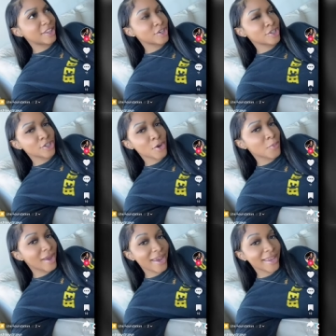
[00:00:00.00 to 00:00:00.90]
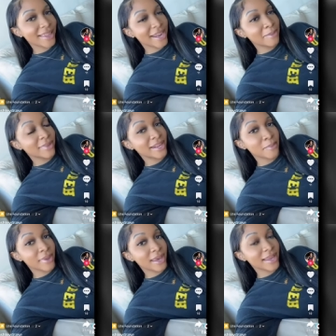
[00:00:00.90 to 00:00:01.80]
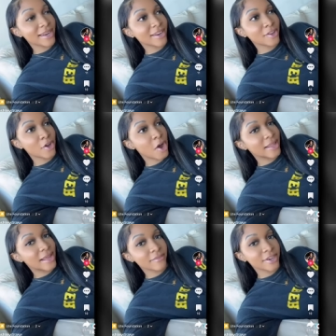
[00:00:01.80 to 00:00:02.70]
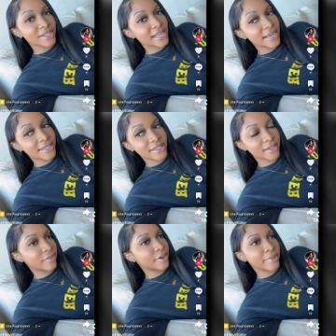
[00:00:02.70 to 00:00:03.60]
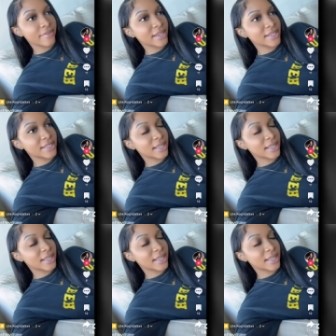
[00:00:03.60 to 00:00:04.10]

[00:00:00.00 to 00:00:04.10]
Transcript: there's no way that I'm letting a man call out for his ex in front of my face.